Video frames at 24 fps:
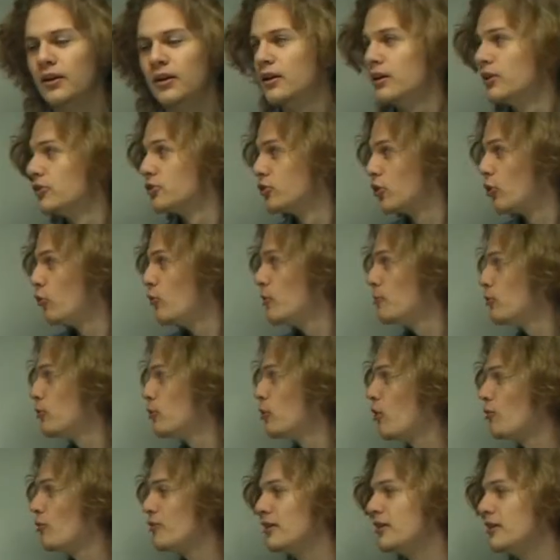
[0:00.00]
So we put it
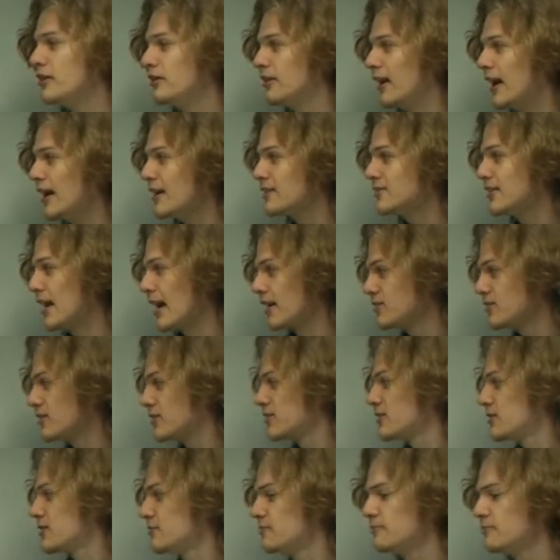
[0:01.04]
on the
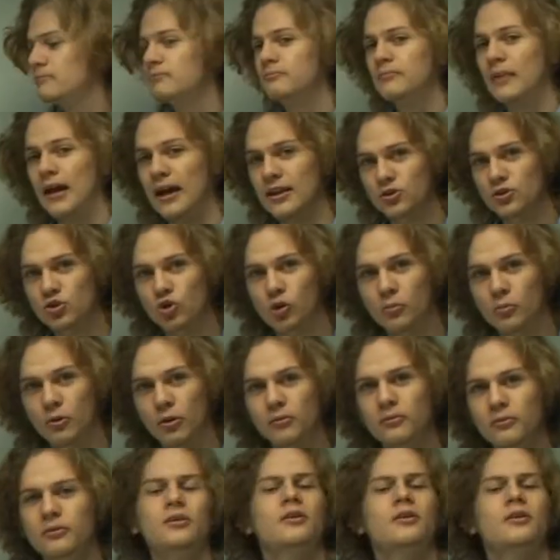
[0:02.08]
x-axis as normal.